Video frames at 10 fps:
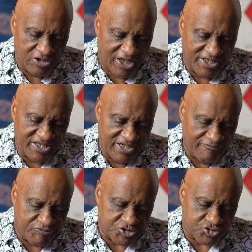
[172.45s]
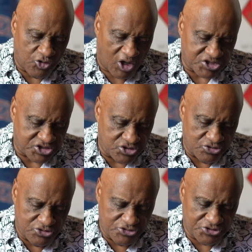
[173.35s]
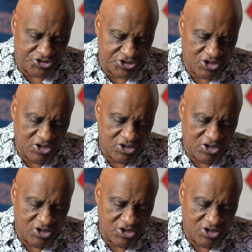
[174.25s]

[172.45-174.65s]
any infrastructures,